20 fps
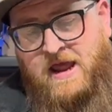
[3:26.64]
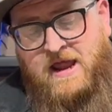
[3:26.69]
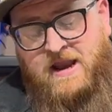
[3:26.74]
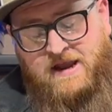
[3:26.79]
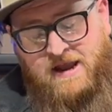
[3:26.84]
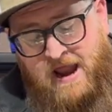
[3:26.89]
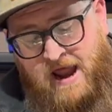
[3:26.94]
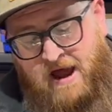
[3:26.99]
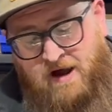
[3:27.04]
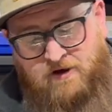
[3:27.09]

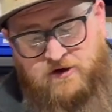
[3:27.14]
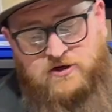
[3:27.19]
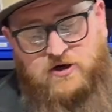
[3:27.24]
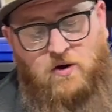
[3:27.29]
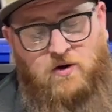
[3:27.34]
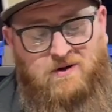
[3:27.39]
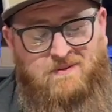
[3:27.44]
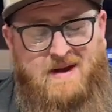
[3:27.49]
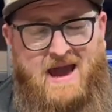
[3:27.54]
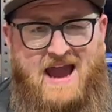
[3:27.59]
Now,
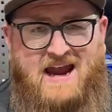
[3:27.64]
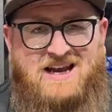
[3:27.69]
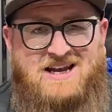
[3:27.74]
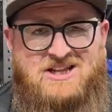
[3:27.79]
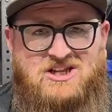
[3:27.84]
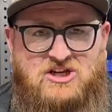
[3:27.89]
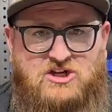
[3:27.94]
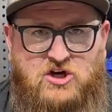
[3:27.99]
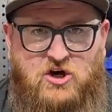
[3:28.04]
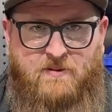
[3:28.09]
going back into
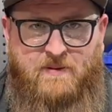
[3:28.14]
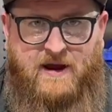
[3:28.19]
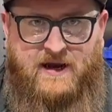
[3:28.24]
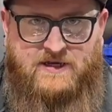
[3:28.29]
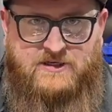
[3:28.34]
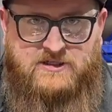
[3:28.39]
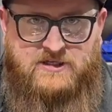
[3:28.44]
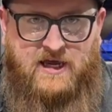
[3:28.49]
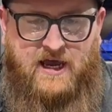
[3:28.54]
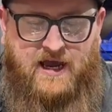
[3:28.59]
the
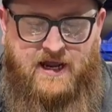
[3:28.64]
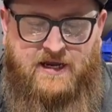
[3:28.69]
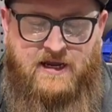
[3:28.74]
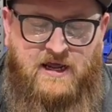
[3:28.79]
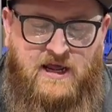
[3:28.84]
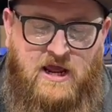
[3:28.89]
turbine side,